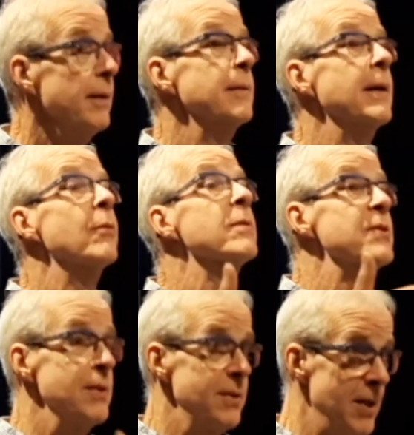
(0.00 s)
that
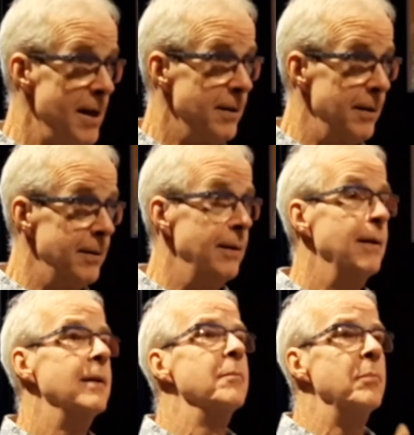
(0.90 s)
was intended
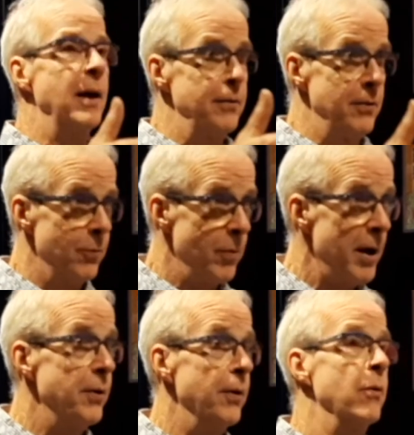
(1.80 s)
by the
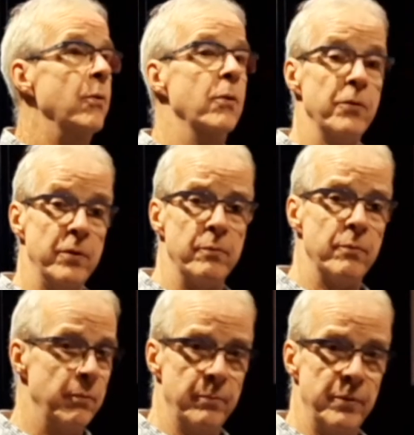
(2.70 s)
writer or
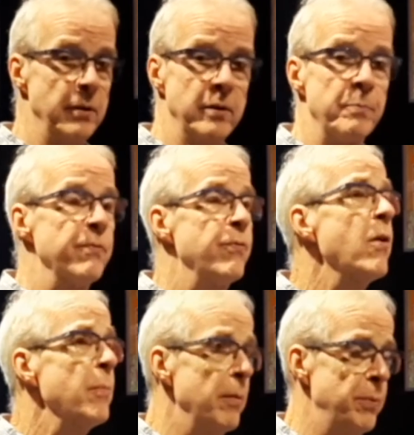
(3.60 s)
that the
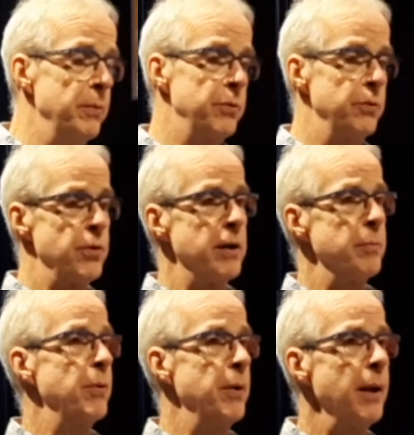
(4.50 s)
performer tried to
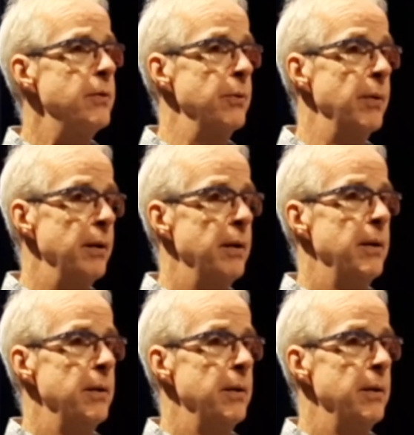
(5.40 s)
put into it.